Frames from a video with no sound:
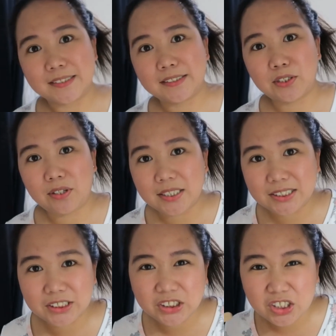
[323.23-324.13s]
So let's
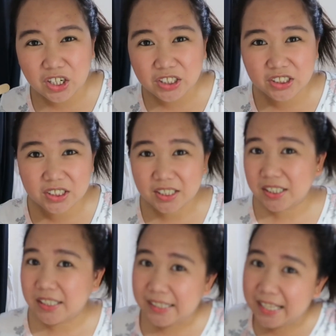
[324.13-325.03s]
start.
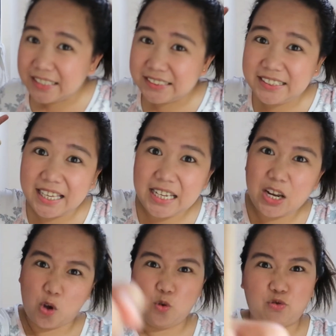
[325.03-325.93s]
Let's get it
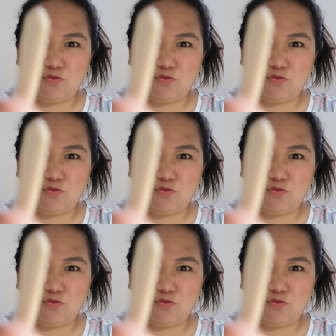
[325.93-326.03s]
on.